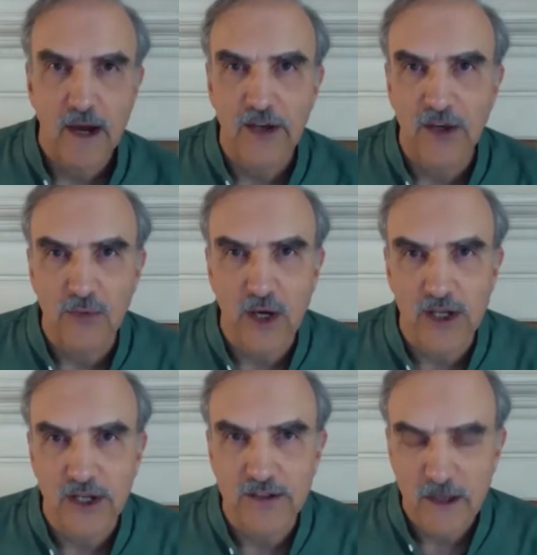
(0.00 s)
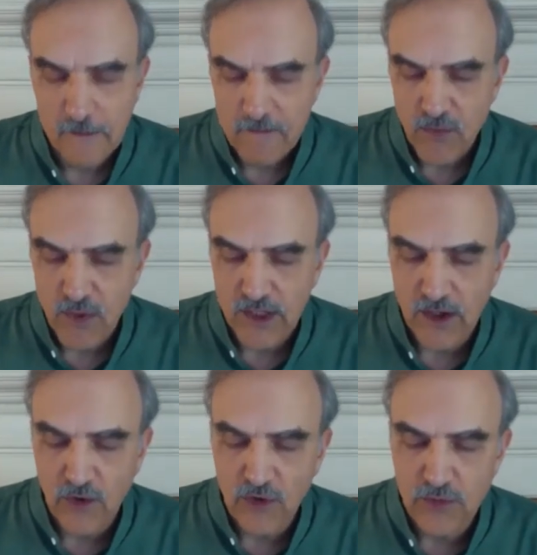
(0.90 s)
didn't write it, but it
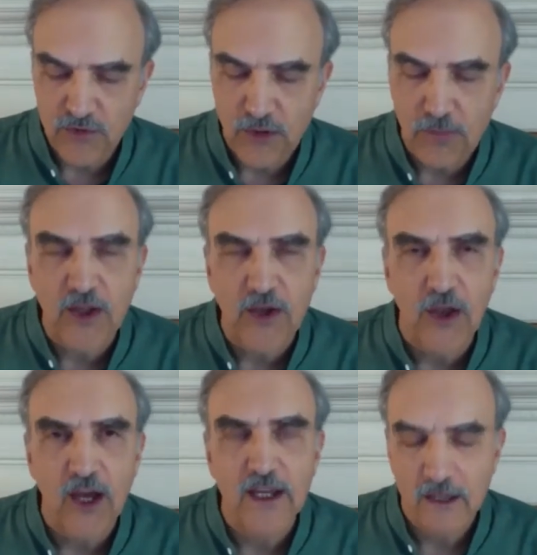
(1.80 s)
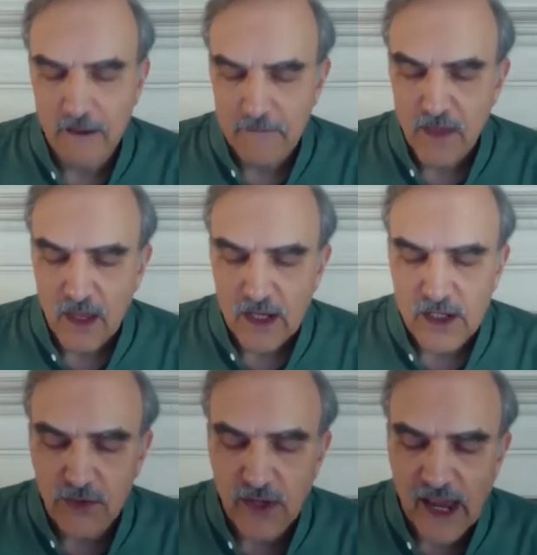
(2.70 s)
goes something like, you
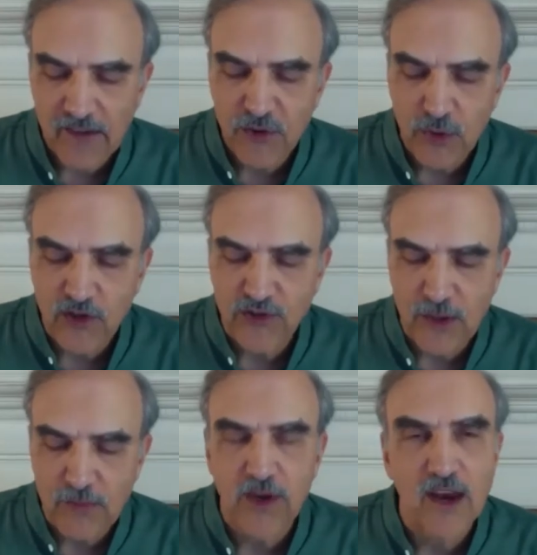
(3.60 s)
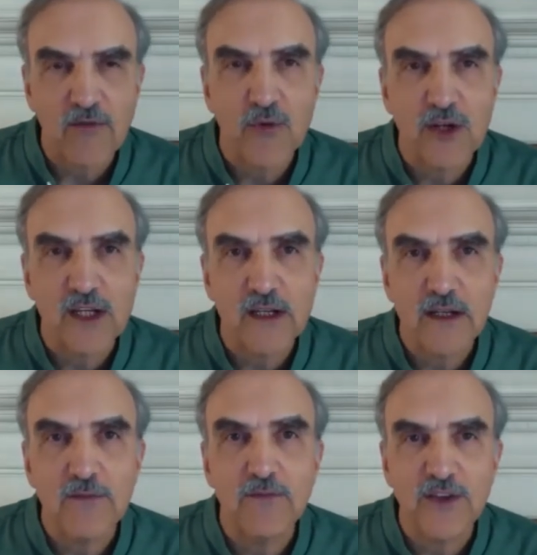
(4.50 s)
don't have to accept the
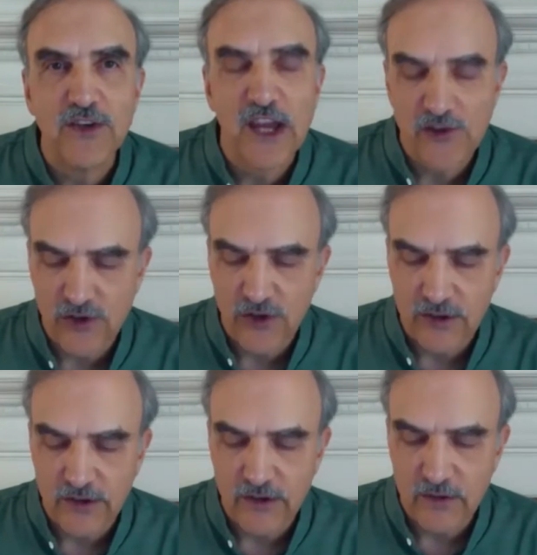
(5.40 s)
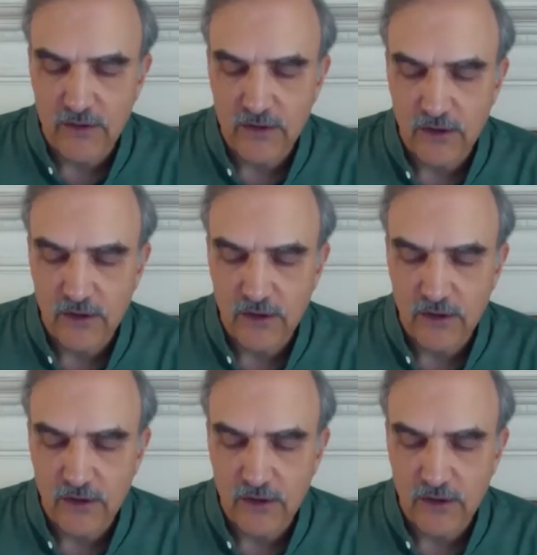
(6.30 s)
invitation to